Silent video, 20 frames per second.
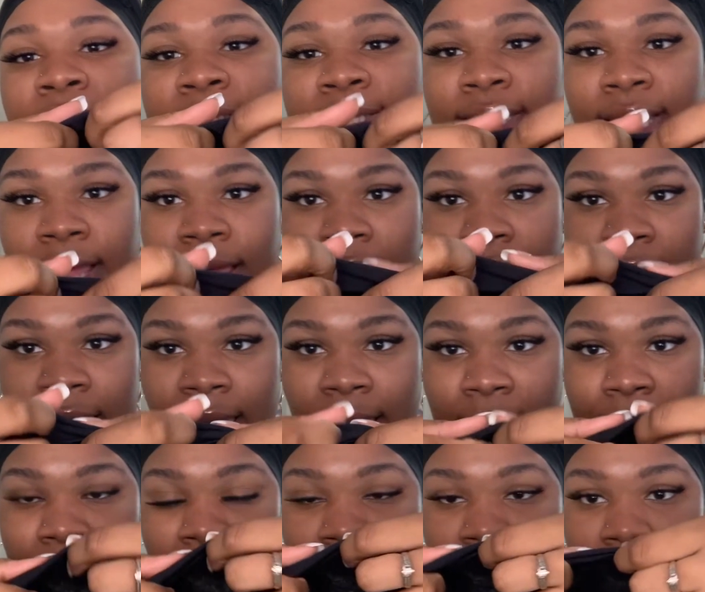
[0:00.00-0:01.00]
the
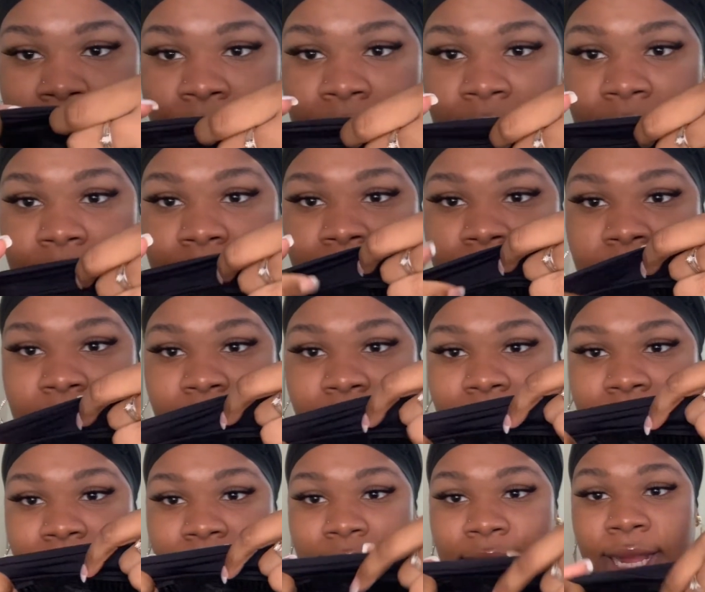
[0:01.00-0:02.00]
headband part
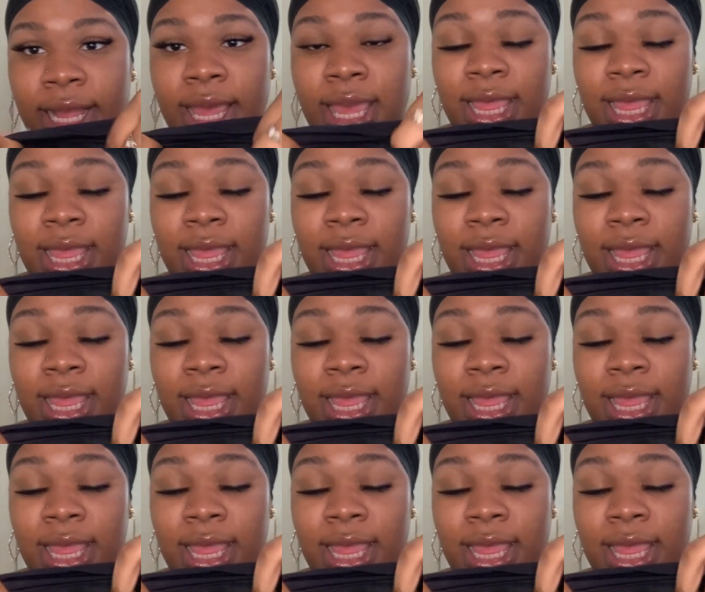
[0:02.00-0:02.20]
here.